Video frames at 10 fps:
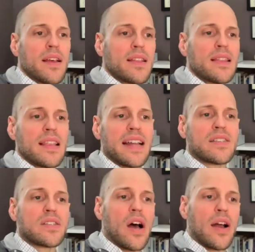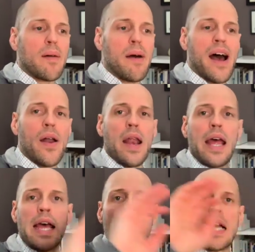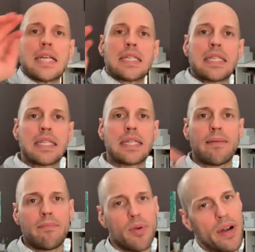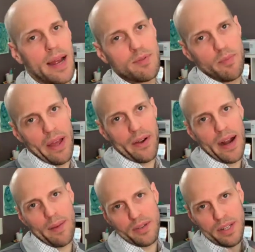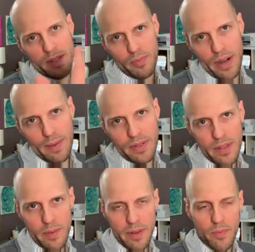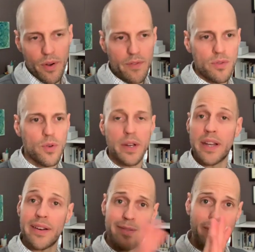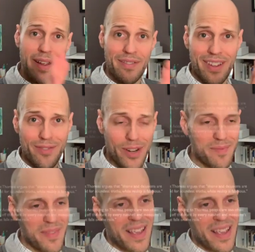Let's talk about some perhaps better options, perhaps a little bit more fluid. Here's my favorite.